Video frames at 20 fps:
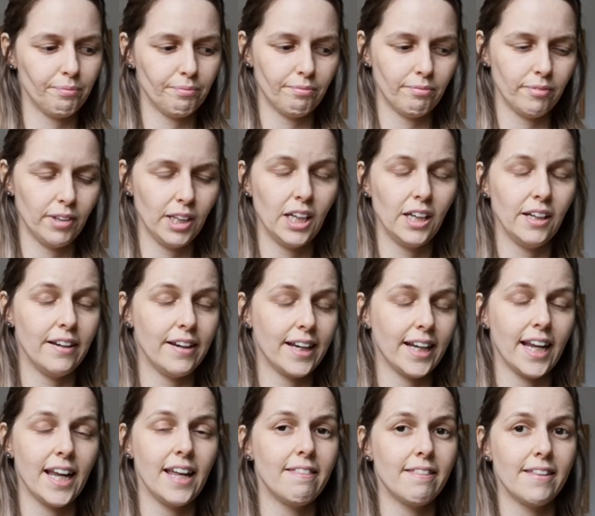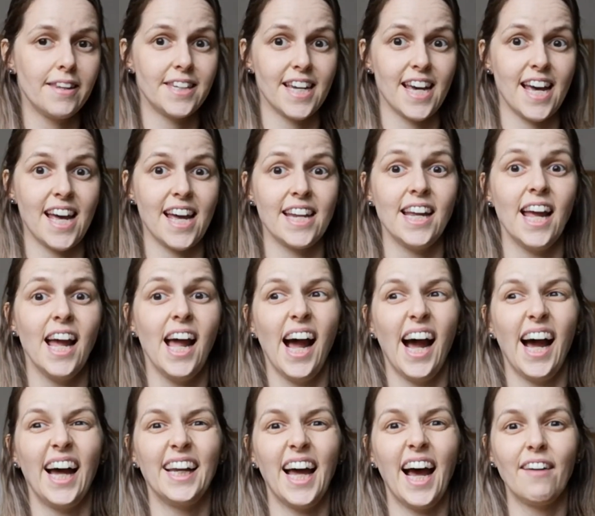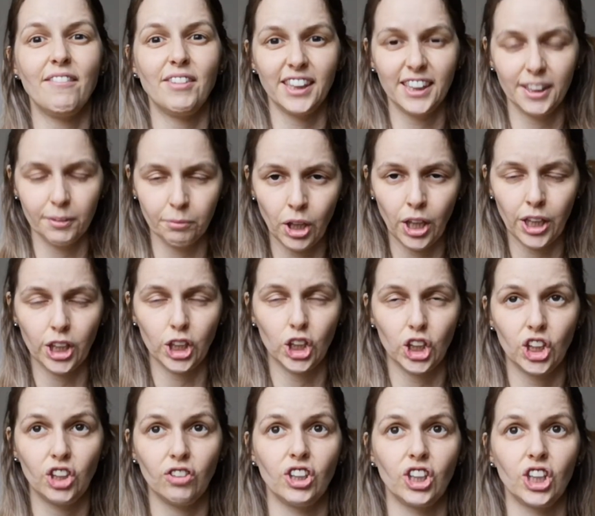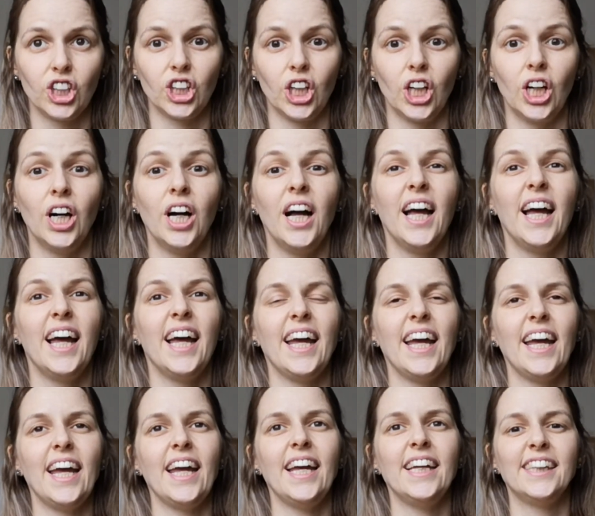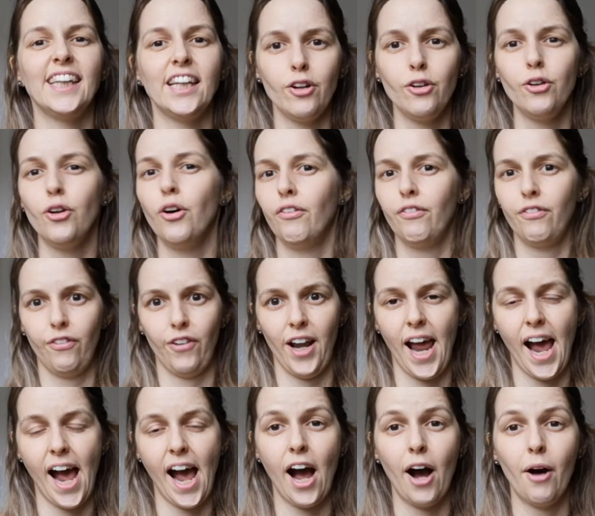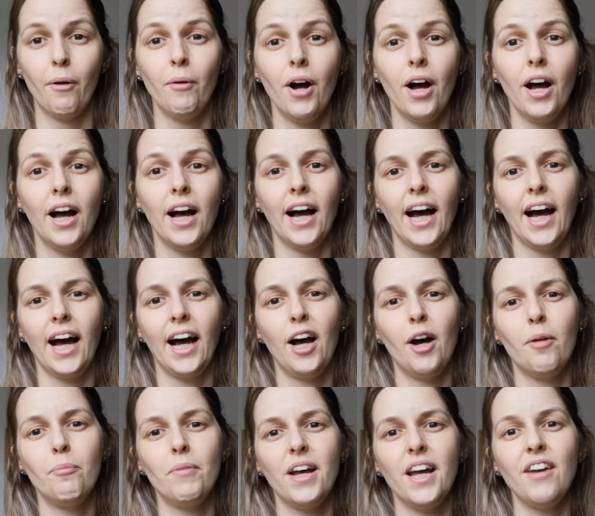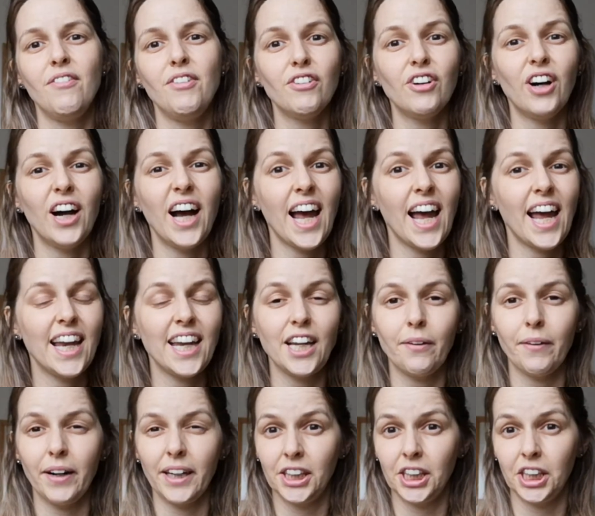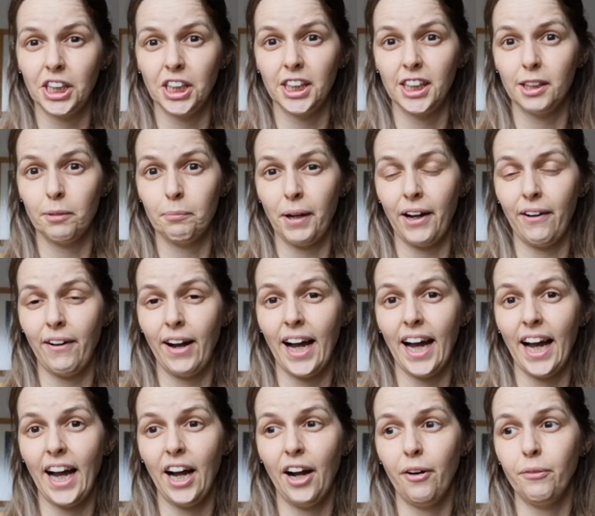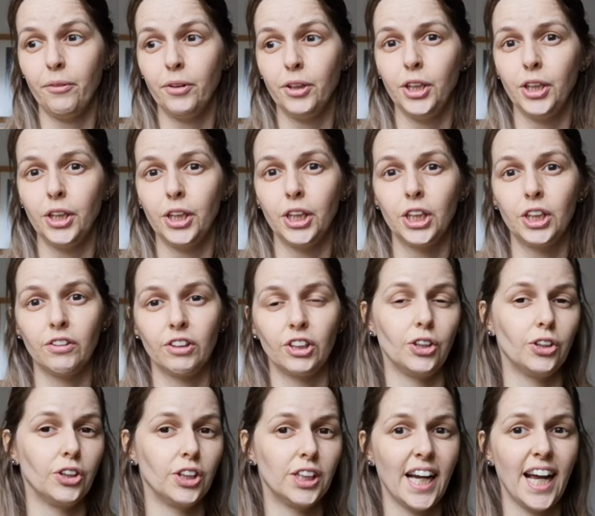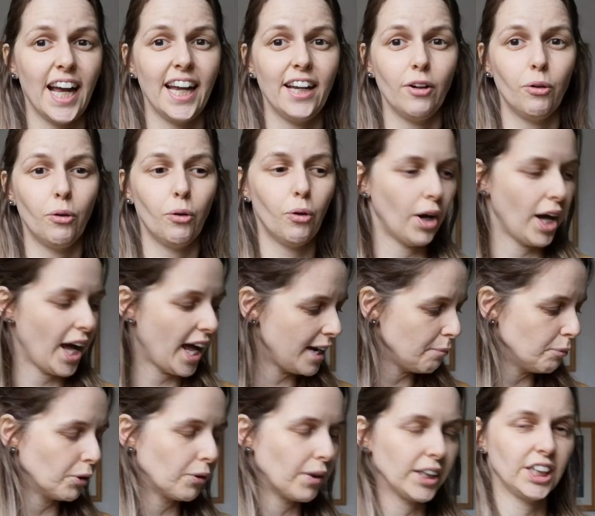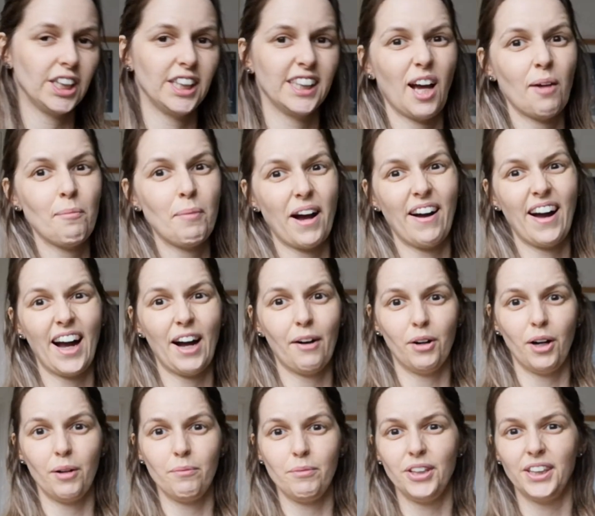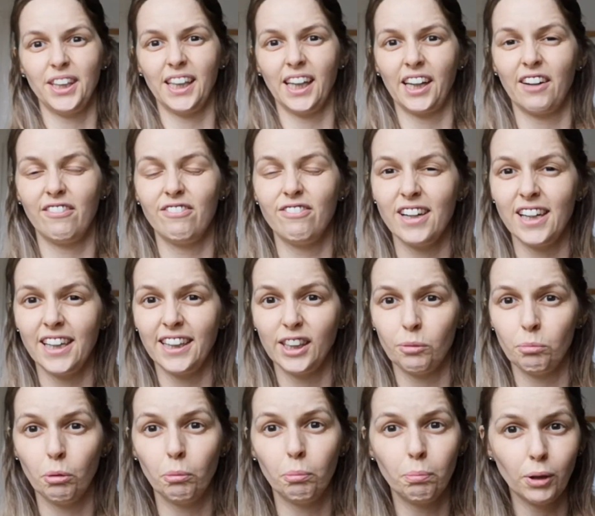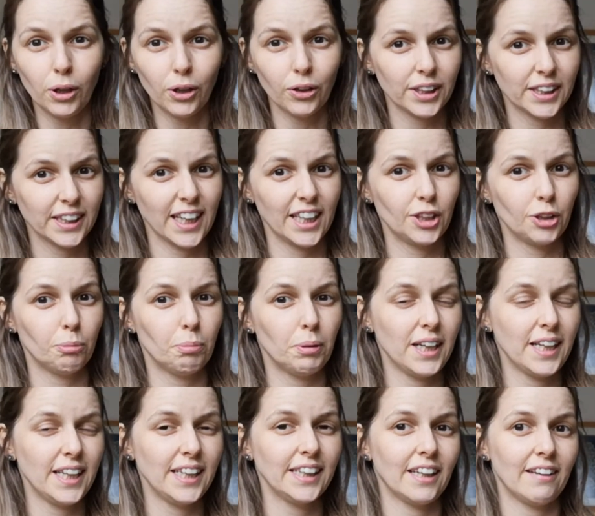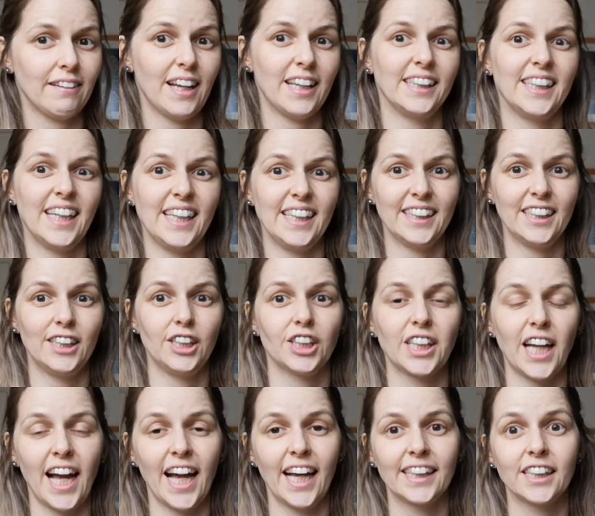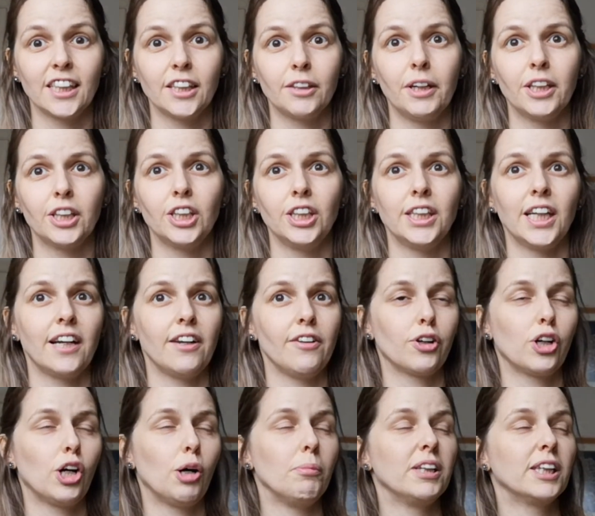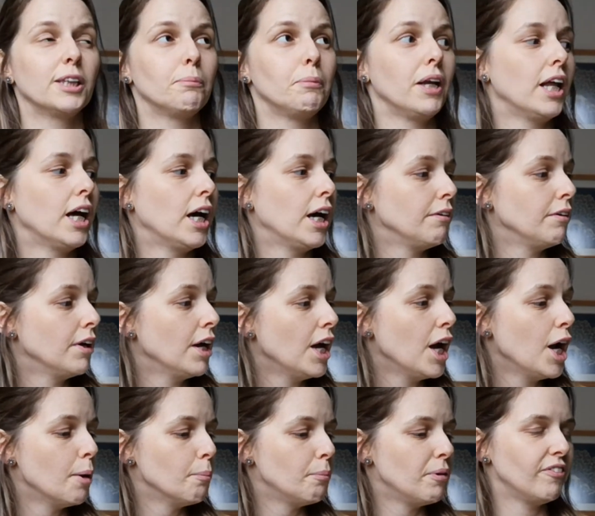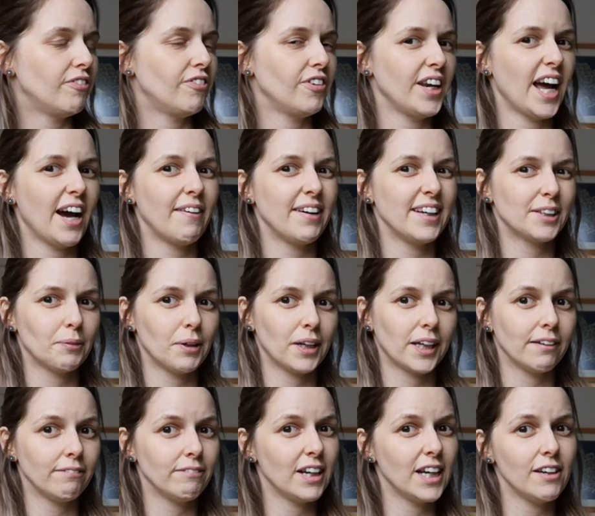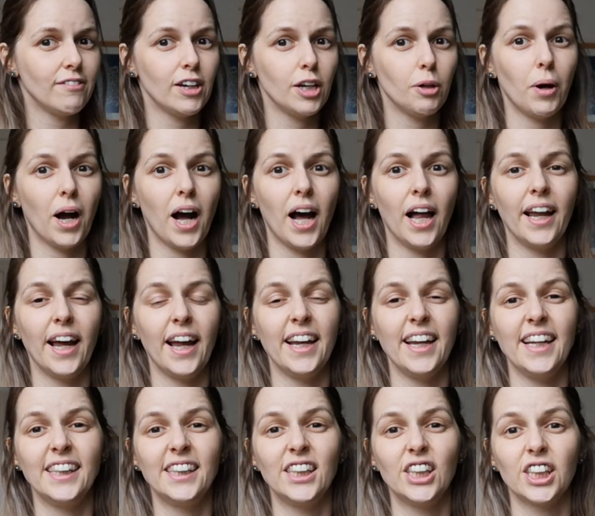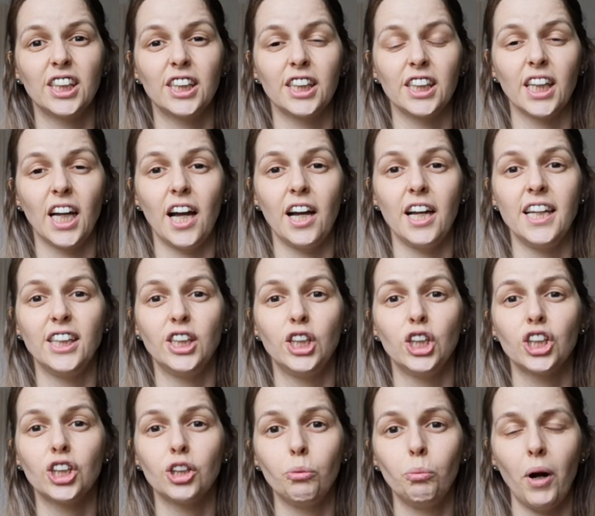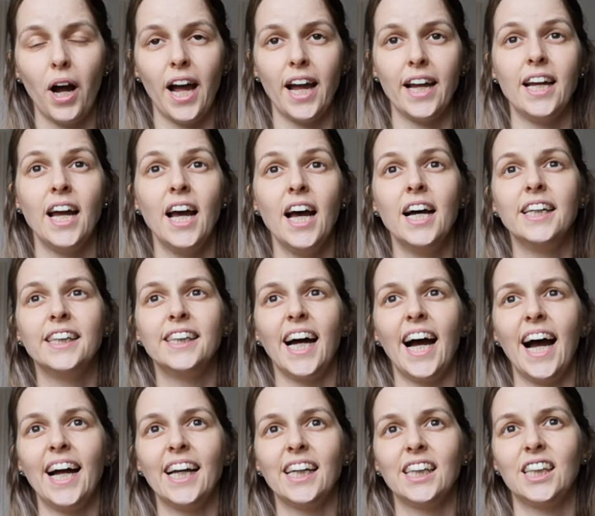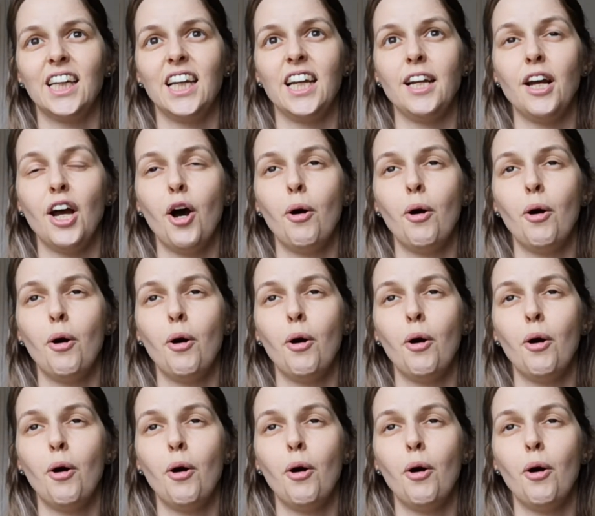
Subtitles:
learning in the day and having some kind of structure, is enough for now. If you've got any questions about how you could structure your day, or any more questions about how I'm using like a really simple block schedule, please don't hesitate to just ask a question down in the comments below. But for now, it's working really well, and it's just a way to actually